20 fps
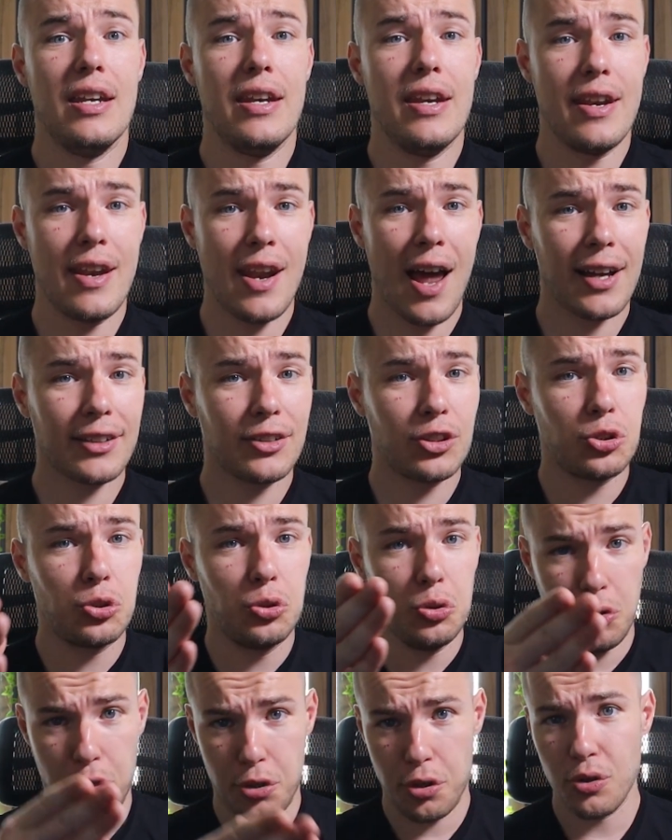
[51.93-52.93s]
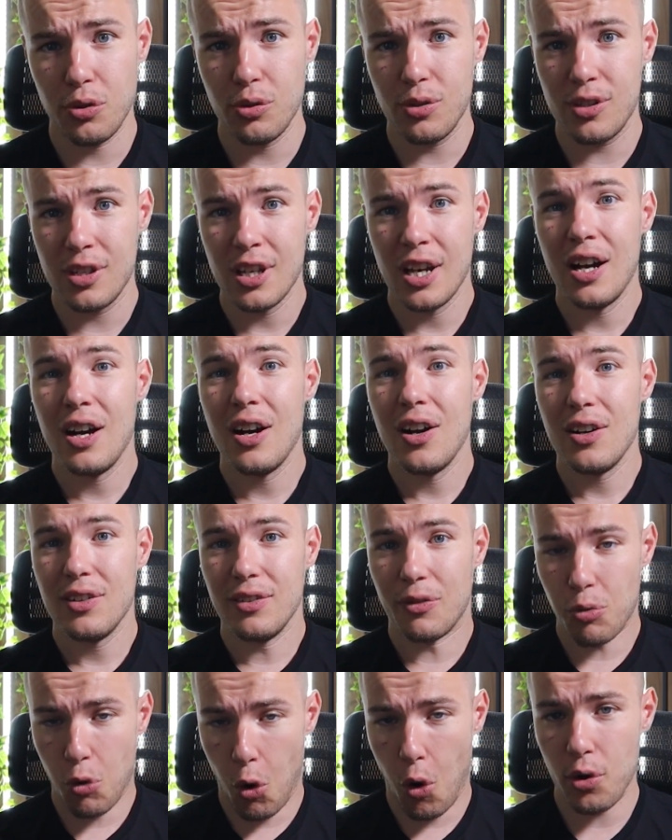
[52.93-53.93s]
not to use
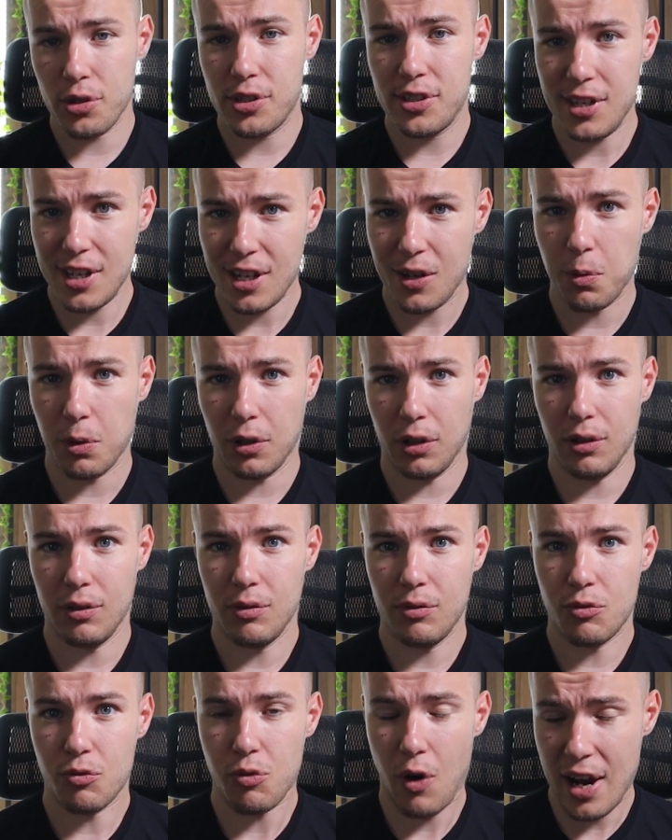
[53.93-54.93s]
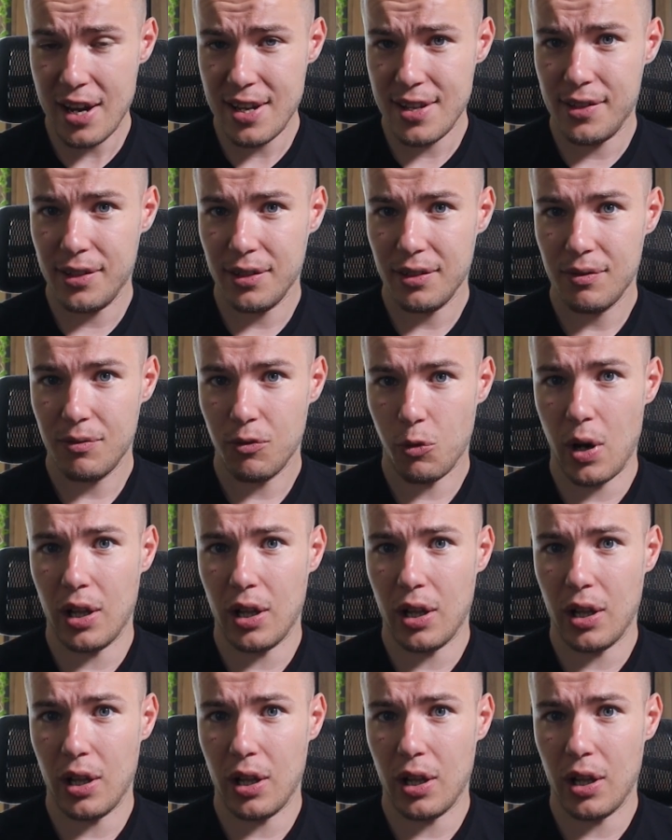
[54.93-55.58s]
raw SQL, right?